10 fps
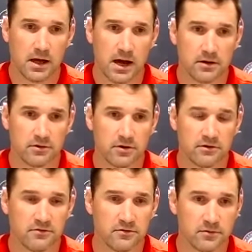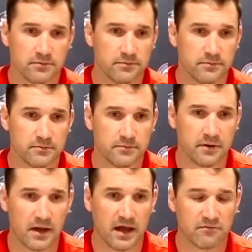I don't know if we'll
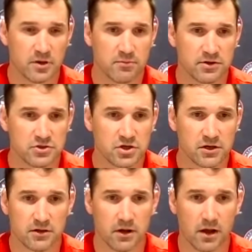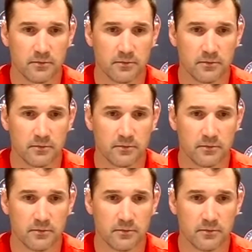have me pinch hit at all.